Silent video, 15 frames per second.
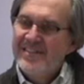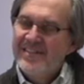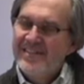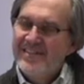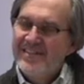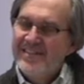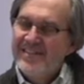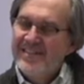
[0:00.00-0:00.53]

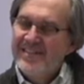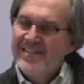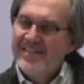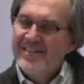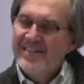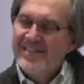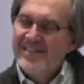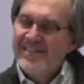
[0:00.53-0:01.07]

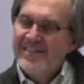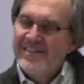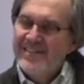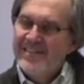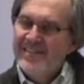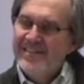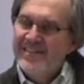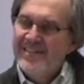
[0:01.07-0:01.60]

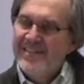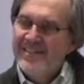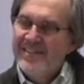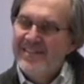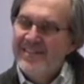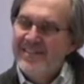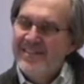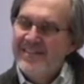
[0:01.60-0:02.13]

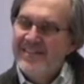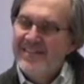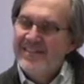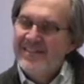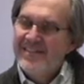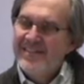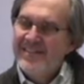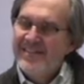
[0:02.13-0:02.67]

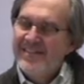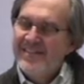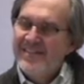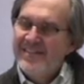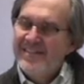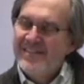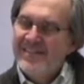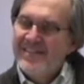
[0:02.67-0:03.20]

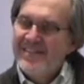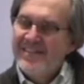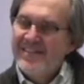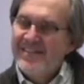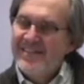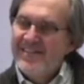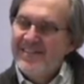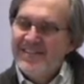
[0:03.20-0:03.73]

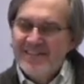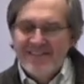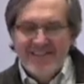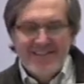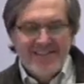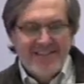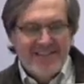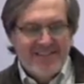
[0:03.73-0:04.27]

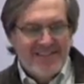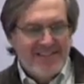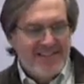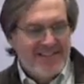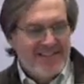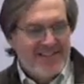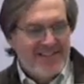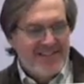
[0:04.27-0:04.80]

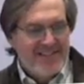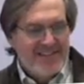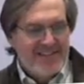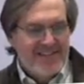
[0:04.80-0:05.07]
No words are spoken by the person on screen.